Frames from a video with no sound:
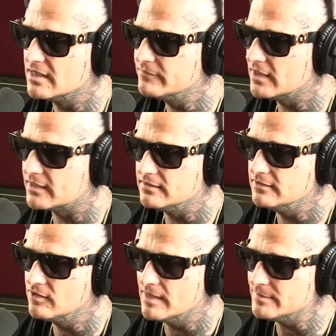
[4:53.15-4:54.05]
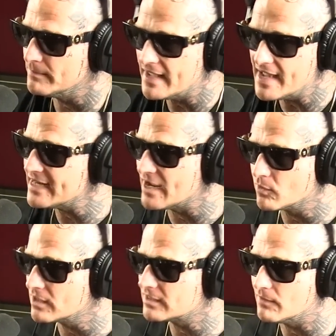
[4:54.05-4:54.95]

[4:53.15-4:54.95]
I'm fucking, you know, I'm the man at work.